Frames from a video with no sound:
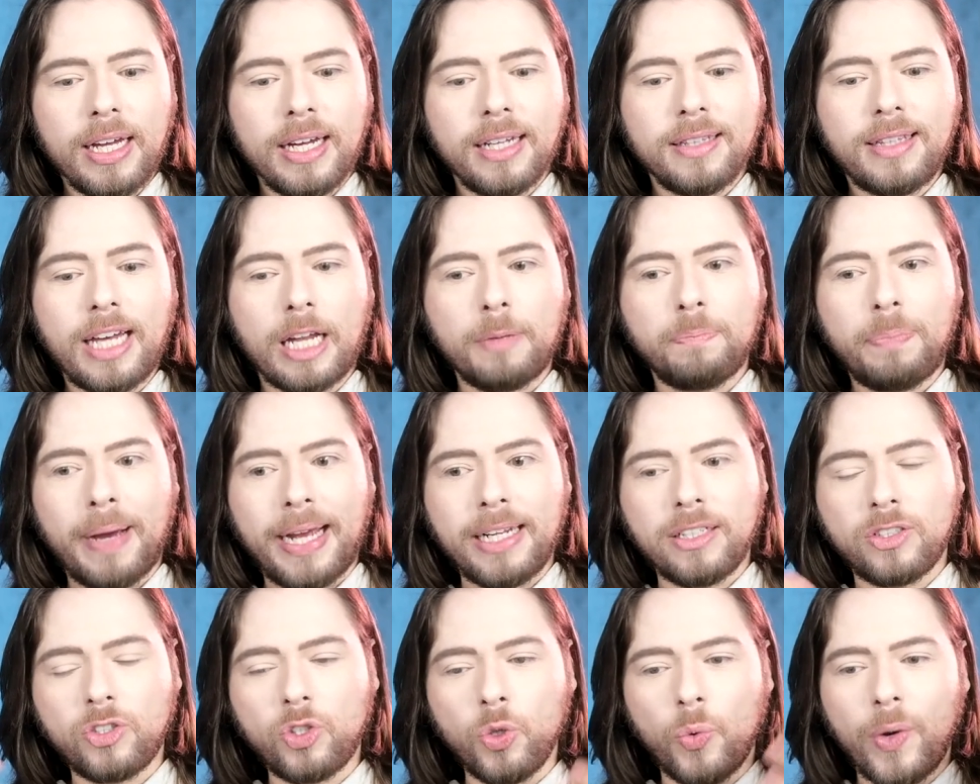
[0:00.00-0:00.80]
that by
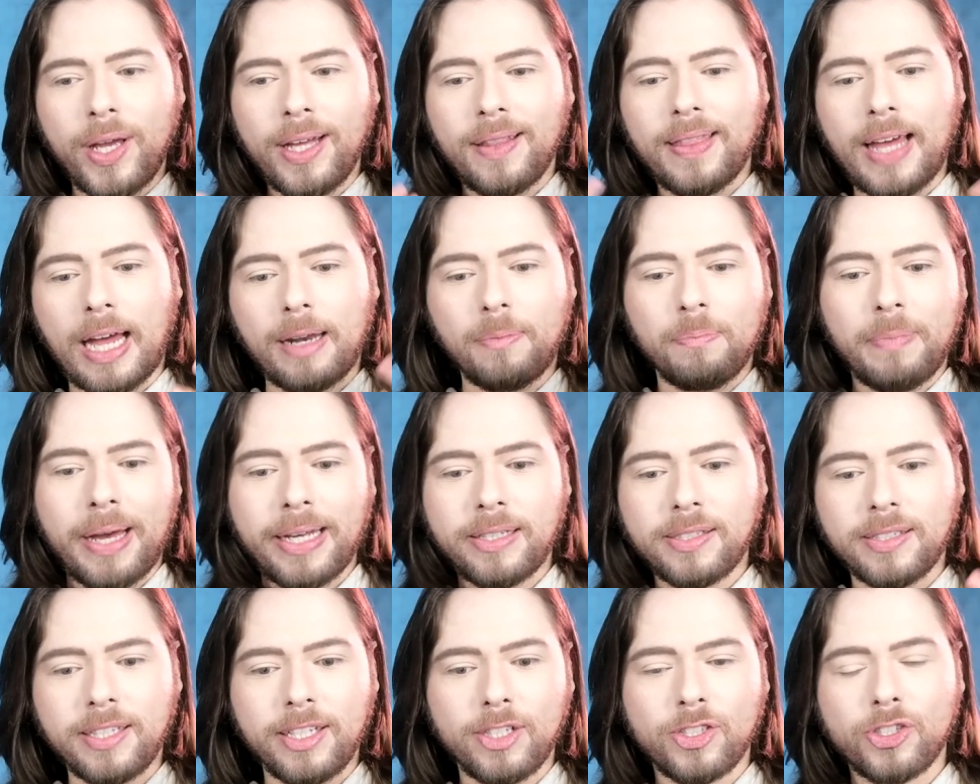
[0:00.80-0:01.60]
doing that
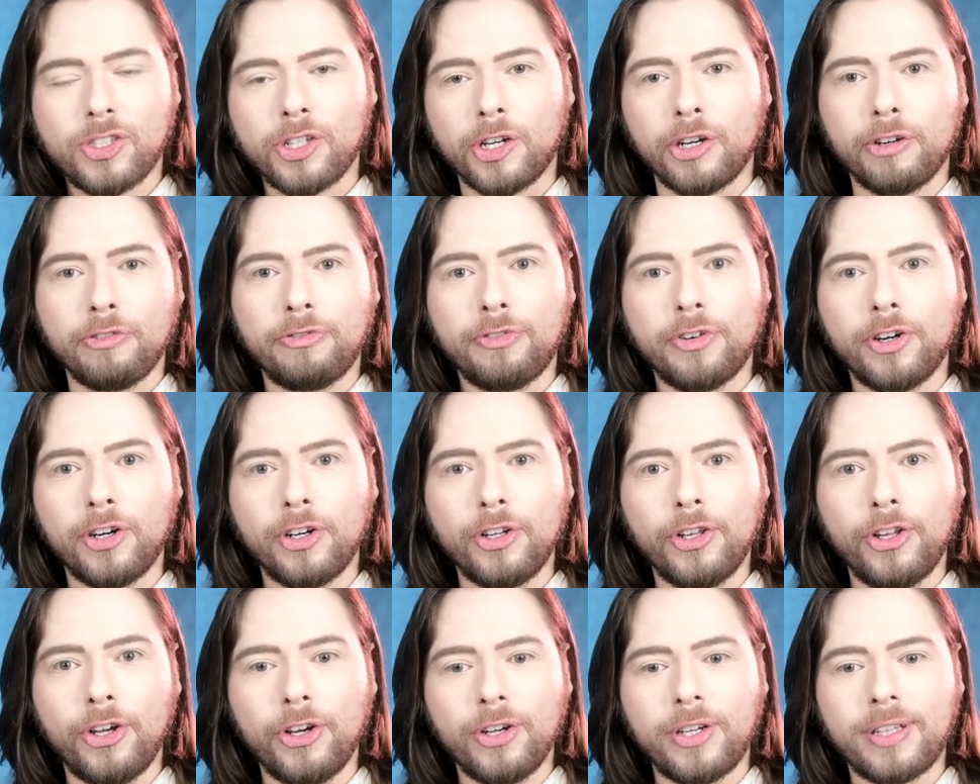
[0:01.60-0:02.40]
messy surfer
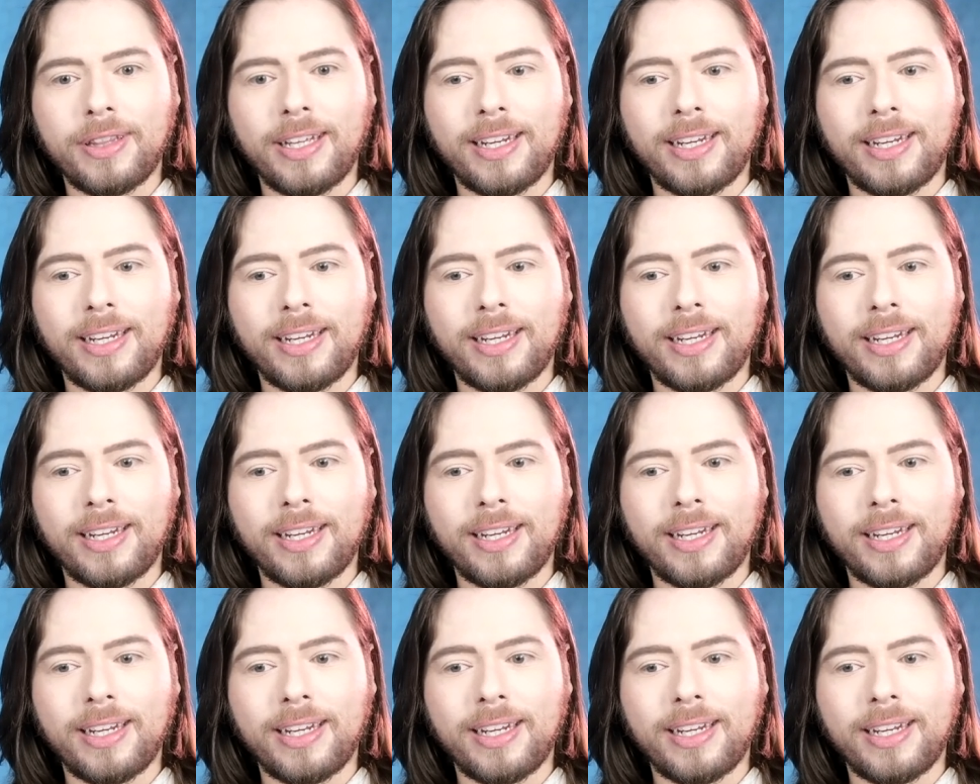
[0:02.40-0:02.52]
look